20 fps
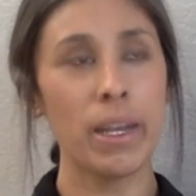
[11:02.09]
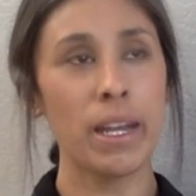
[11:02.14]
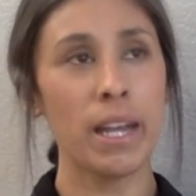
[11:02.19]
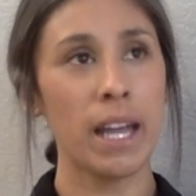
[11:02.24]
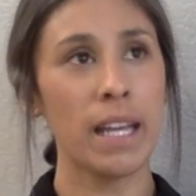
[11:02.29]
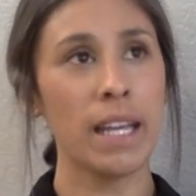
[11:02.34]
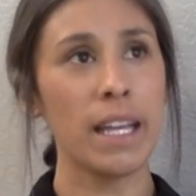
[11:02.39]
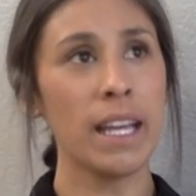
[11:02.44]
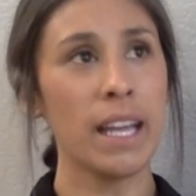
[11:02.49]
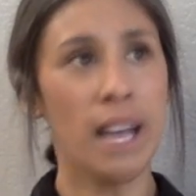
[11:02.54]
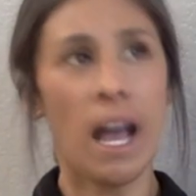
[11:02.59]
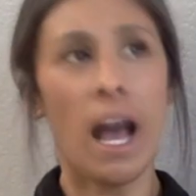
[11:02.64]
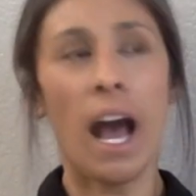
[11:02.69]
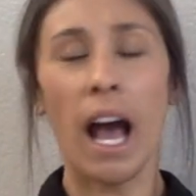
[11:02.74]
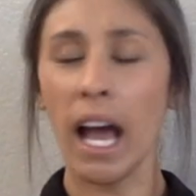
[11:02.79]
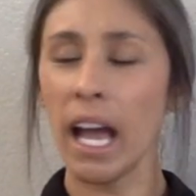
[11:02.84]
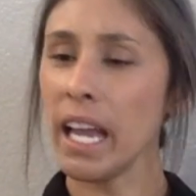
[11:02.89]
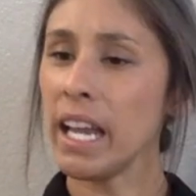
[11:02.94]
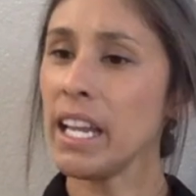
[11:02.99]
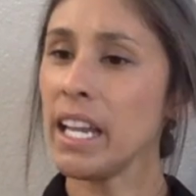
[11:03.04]
and
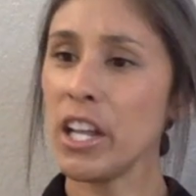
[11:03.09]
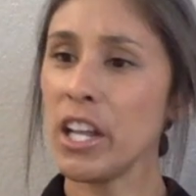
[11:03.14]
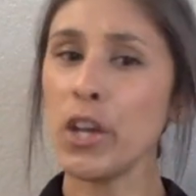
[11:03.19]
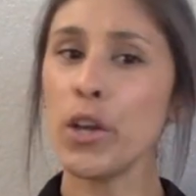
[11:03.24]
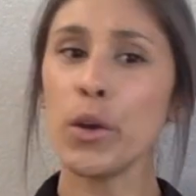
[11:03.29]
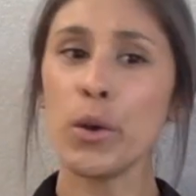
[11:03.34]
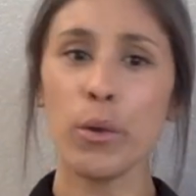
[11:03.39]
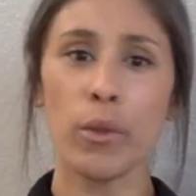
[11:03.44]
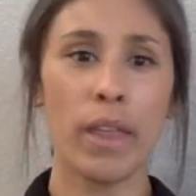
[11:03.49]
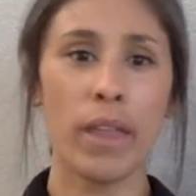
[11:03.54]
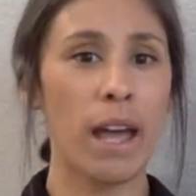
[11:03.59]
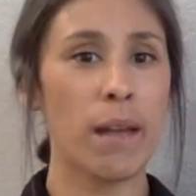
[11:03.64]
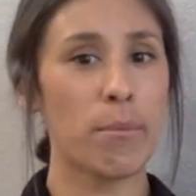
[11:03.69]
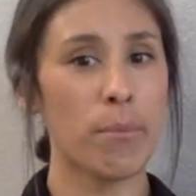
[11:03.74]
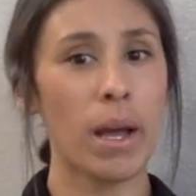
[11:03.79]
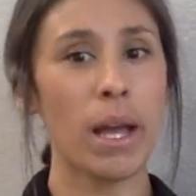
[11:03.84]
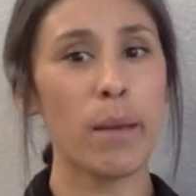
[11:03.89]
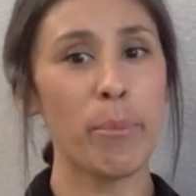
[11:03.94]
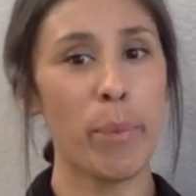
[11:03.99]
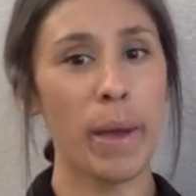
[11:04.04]
I knew that
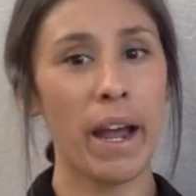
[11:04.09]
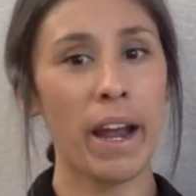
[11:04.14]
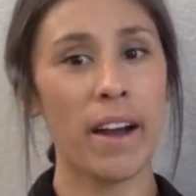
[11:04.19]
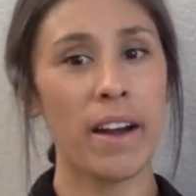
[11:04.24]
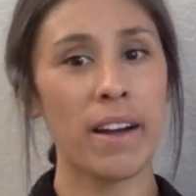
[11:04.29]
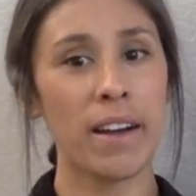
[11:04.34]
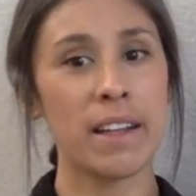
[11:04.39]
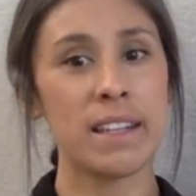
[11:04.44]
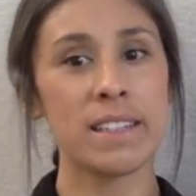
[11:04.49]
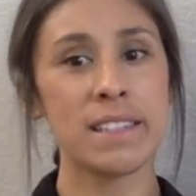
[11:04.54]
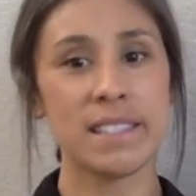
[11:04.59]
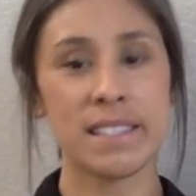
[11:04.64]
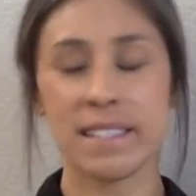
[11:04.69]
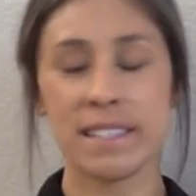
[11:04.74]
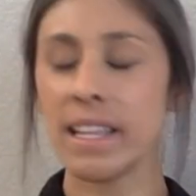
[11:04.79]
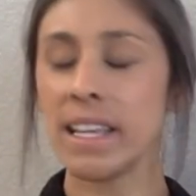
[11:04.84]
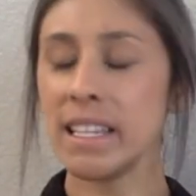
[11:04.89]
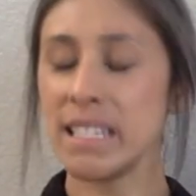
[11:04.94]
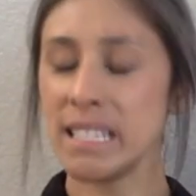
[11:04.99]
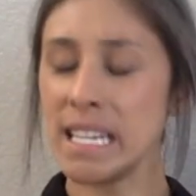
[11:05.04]
my parents,
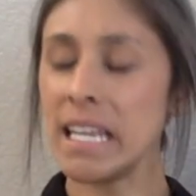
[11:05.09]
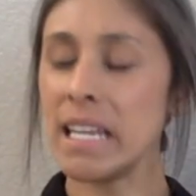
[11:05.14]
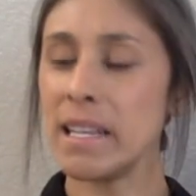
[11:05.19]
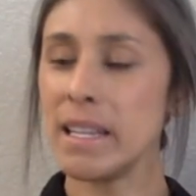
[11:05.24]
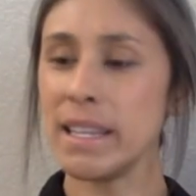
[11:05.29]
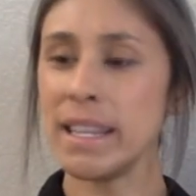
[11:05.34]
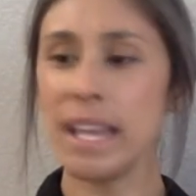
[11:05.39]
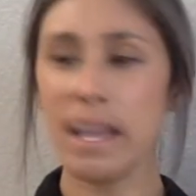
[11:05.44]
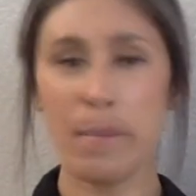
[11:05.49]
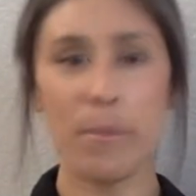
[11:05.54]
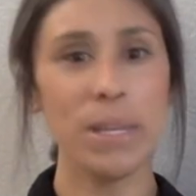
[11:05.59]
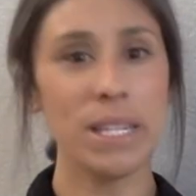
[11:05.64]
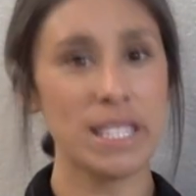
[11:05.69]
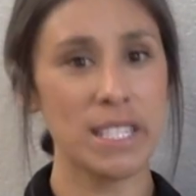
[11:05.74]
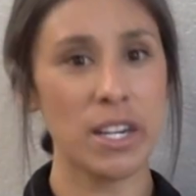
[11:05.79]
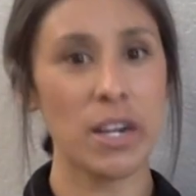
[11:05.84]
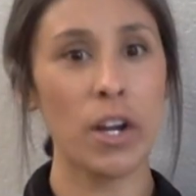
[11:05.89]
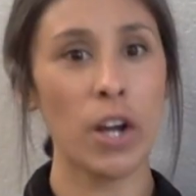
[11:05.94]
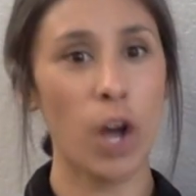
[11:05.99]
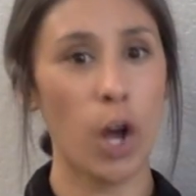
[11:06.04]
they missed
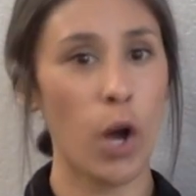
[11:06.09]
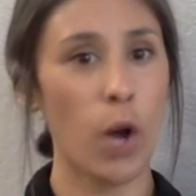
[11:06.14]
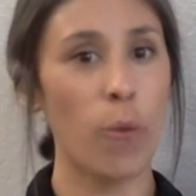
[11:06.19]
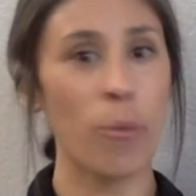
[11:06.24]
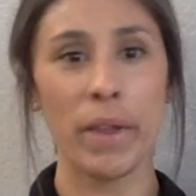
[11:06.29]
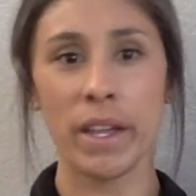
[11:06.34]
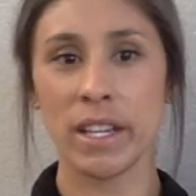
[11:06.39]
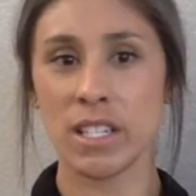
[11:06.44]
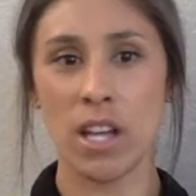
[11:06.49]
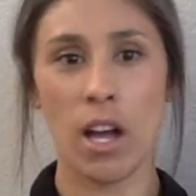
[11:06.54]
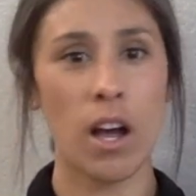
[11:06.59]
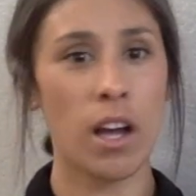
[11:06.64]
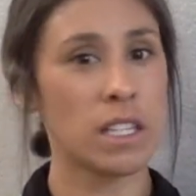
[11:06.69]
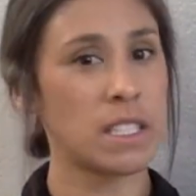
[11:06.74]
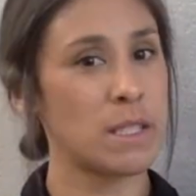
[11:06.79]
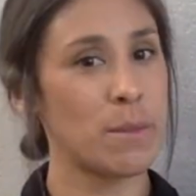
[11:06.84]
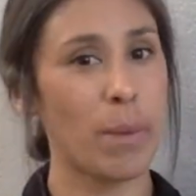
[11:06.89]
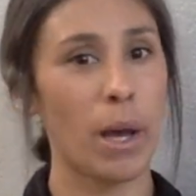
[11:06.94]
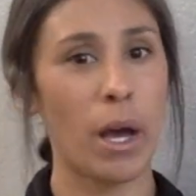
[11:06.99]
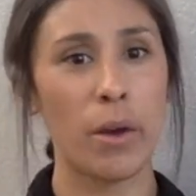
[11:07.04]
our home. They talked
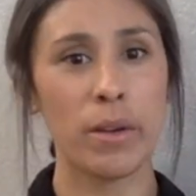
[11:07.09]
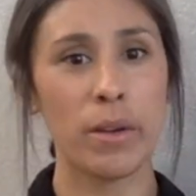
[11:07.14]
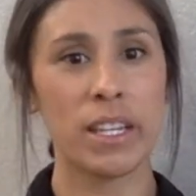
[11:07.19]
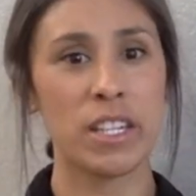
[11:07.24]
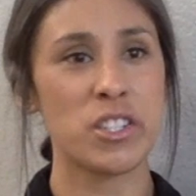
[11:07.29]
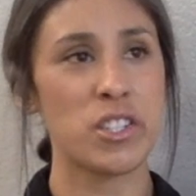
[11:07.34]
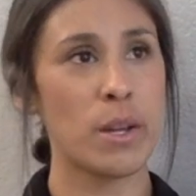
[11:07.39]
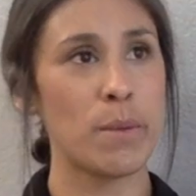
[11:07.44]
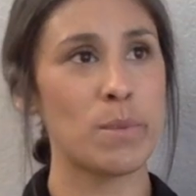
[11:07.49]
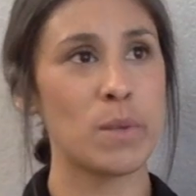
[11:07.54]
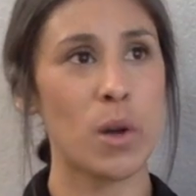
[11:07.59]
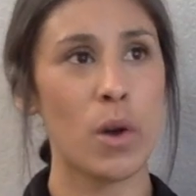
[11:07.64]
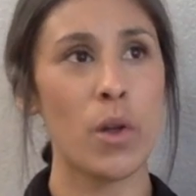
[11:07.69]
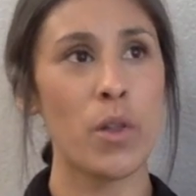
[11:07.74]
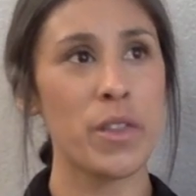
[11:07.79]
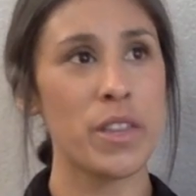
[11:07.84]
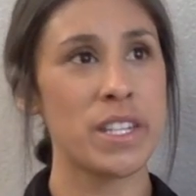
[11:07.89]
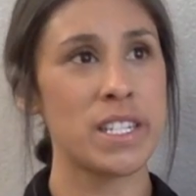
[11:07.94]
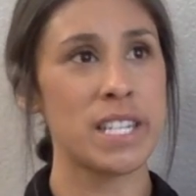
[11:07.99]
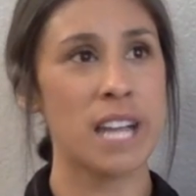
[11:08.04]
about Egypt
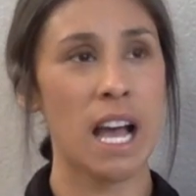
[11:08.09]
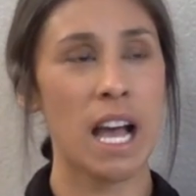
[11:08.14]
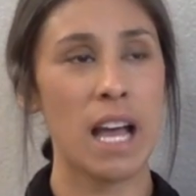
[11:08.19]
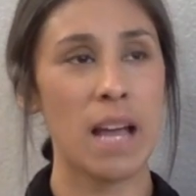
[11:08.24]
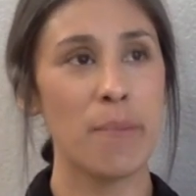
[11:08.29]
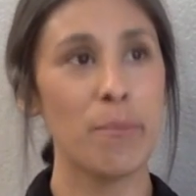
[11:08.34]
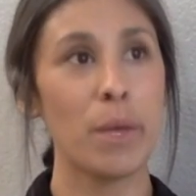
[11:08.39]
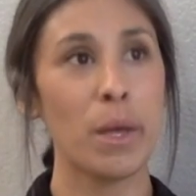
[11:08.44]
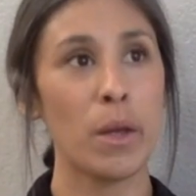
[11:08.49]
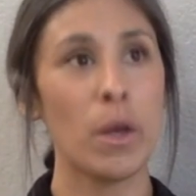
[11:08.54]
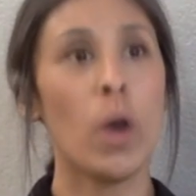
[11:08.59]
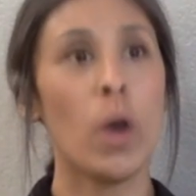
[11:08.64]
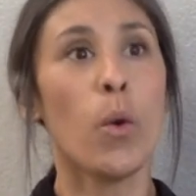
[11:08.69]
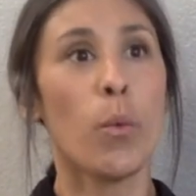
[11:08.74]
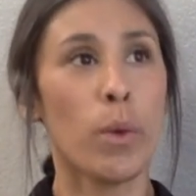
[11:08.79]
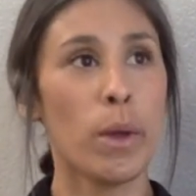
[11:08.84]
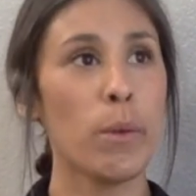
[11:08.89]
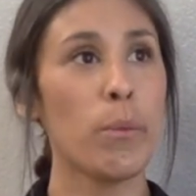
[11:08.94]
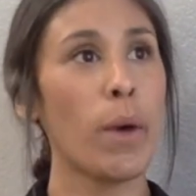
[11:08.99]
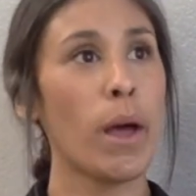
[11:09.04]
all the time, but
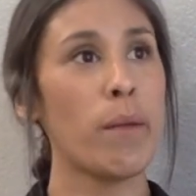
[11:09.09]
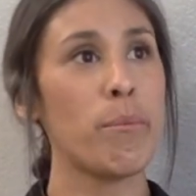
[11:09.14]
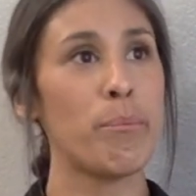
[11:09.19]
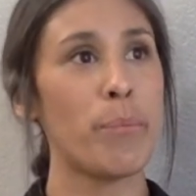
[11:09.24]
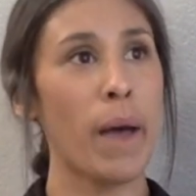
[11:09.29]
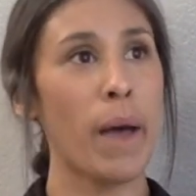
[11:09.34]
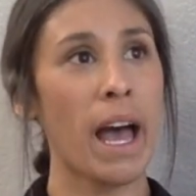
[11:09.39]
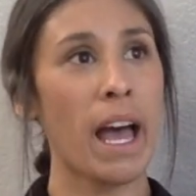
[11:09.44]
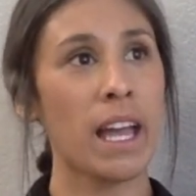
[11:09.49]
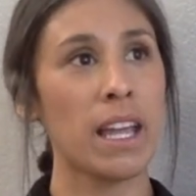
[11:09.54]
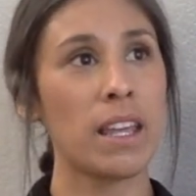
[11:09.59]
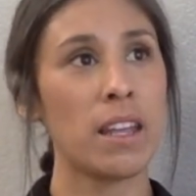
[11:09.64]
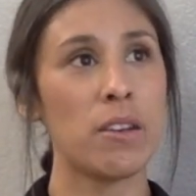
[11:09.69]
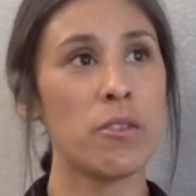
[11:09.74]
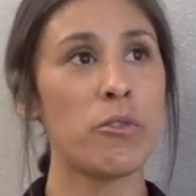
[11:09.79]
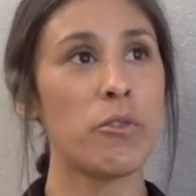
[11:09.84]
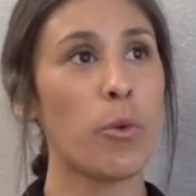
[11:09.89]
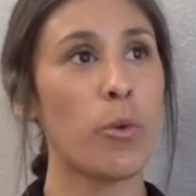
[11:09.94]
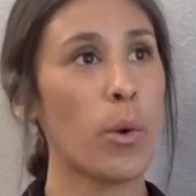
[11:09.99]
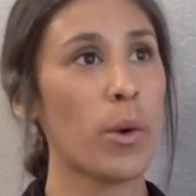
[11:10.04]
we went back
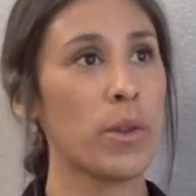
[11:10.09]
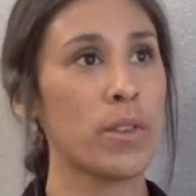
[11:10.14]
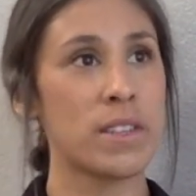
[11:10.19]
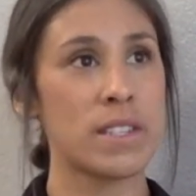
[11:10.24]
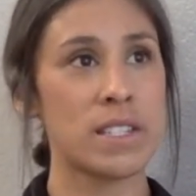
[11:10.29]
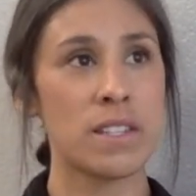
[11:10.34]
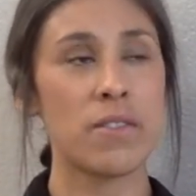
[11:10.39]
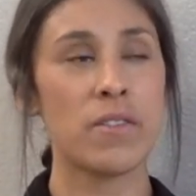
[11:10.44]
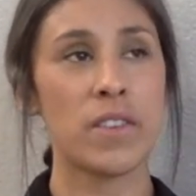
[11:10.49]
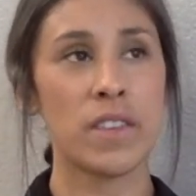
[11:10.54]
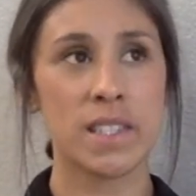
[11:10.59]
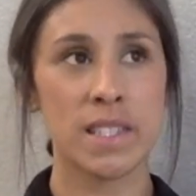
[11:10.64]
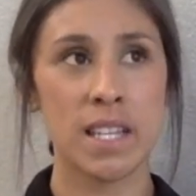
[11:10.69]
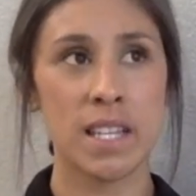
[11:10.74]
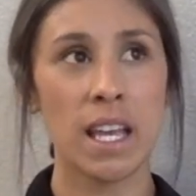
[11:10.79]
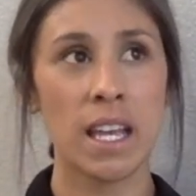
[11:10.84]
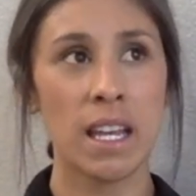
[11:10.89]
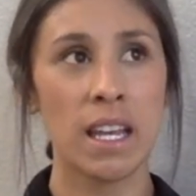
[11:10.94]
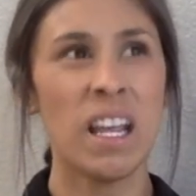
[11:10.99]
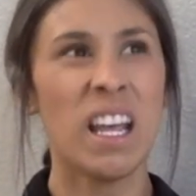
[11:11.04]
and forth to
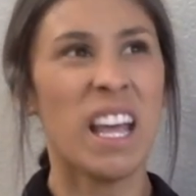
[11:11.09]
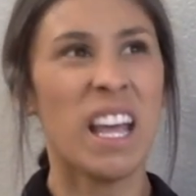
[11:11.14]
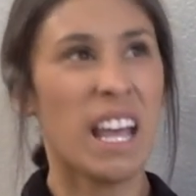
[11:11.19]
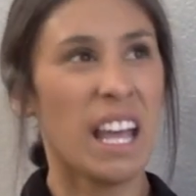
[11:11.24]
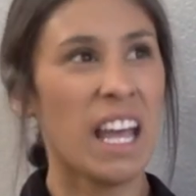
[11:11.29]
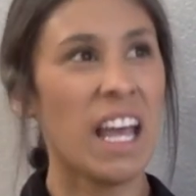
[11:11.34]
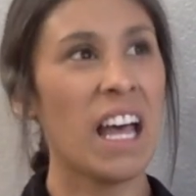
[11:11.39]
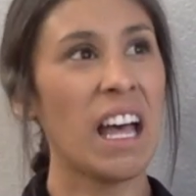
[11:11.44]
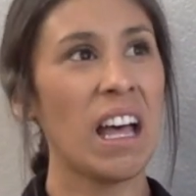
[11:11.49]
visit a